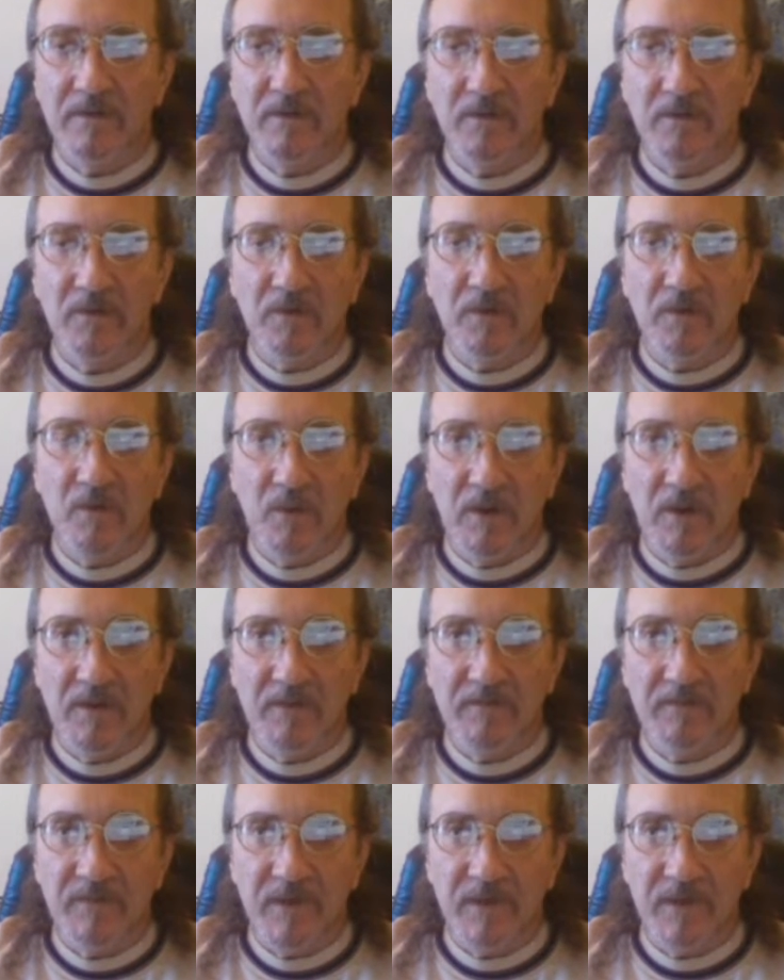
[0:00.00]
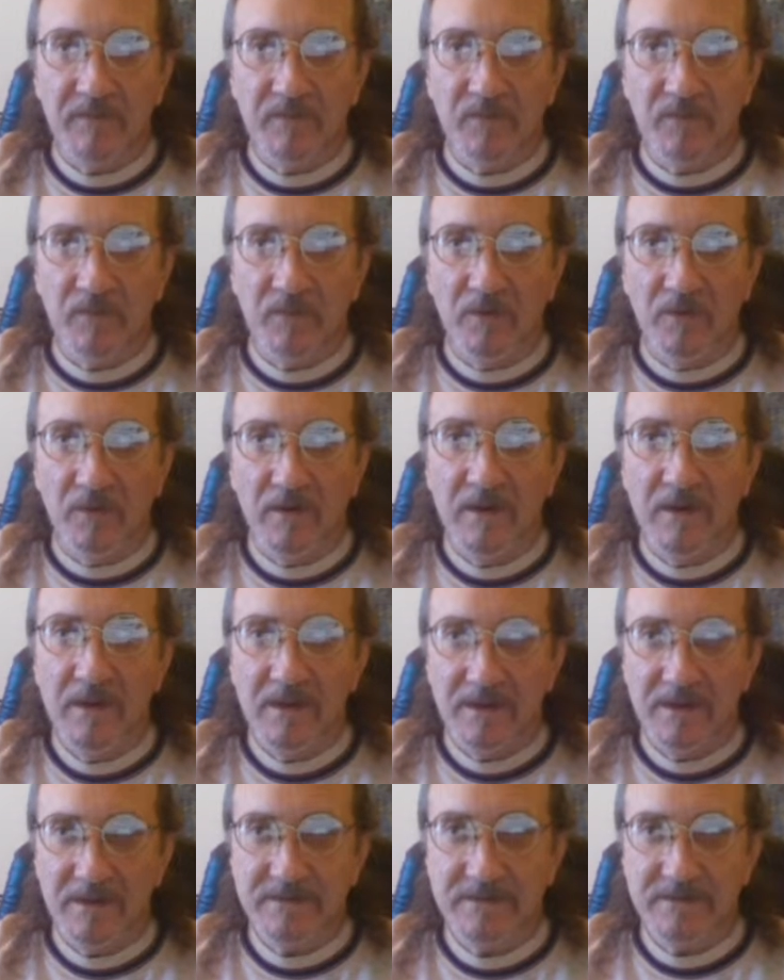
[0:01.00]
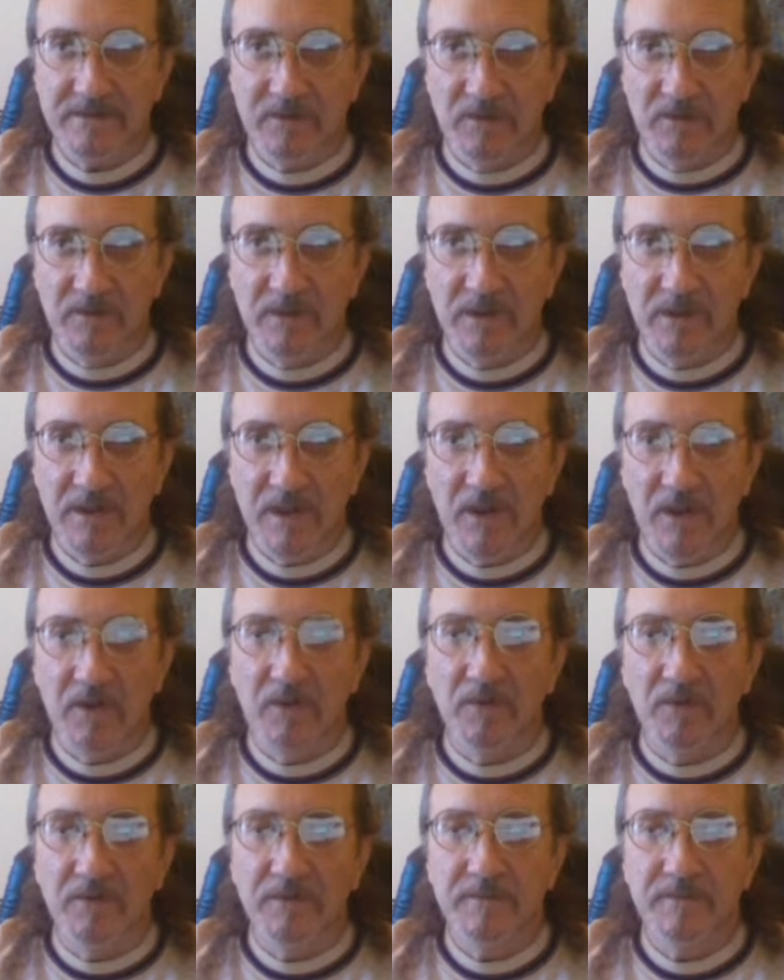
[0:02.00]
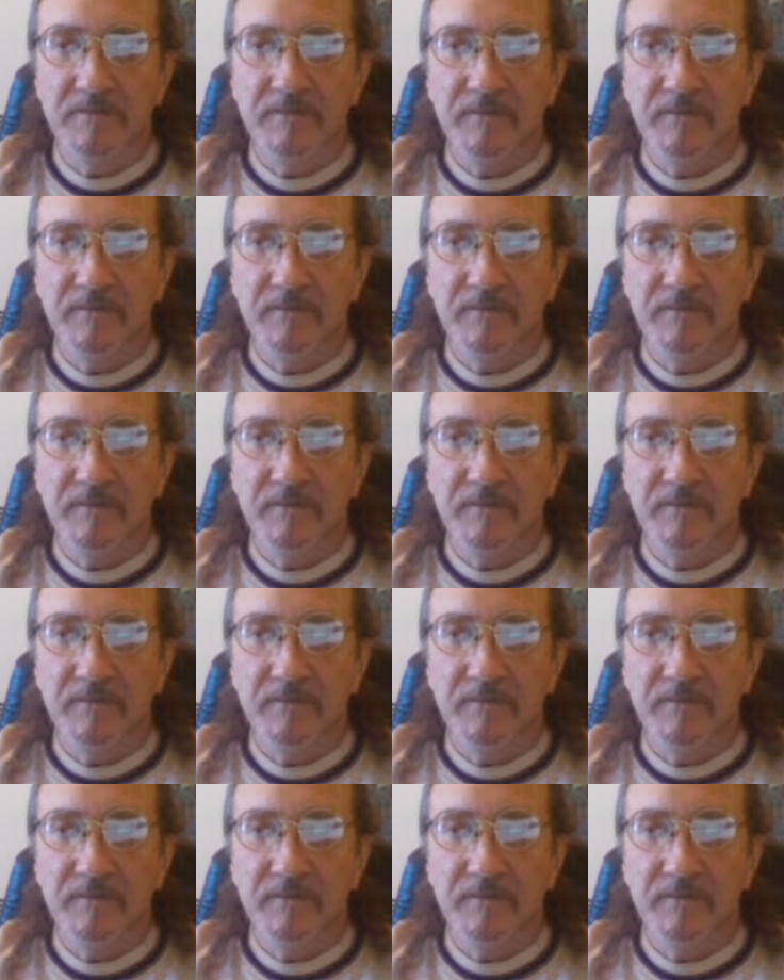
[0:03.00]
or qualify for a student loan.